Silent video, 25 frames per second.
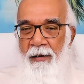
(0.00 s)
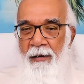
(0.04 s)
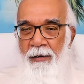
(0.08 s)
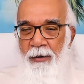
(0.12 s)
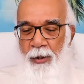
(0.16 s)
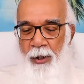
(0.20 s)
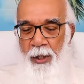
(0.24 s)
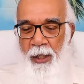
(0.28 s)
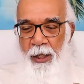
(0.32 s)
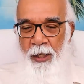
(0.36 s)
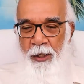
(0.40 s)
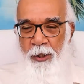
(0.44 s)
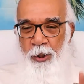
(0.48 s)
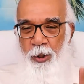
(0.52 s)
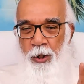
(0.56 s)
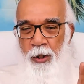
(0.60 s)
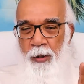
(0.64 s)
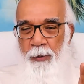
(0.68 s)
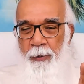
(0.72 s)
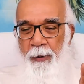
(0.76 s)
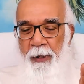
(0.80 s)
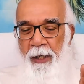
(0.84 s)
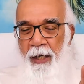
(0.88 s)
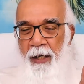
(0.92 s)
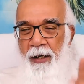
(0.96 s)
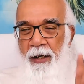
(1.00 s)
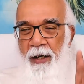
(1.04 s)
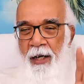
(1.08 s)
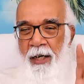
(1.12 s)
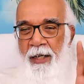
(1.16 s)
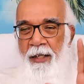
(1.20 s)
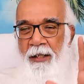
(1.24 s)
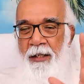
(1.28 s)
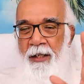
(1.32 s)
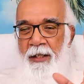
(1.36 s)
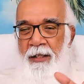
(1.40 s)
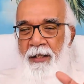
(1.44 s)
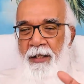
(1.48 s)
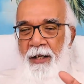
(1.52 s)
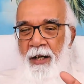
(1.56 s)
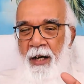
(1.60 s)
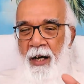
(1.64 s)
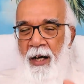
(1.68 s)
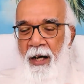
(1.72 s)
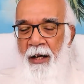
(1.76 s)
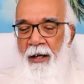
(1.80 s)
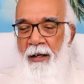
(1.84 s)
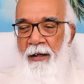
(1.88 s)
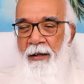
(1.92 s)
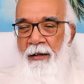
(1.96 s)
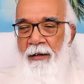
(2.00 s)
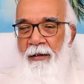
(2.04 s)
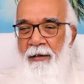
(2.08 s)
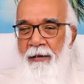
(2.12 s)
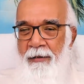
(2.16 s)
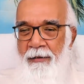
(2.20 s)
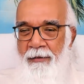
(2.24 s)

So there should be a right desire,